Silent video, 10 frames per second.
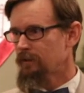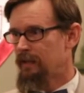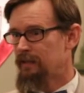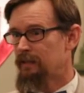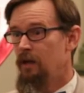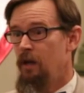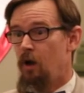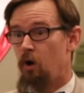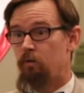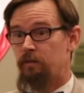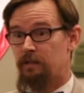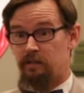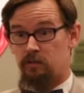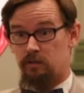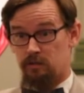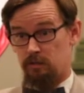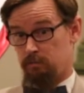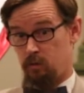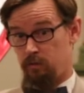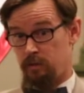And over the years,
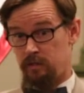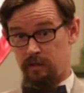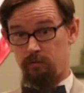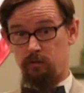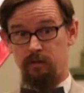over the several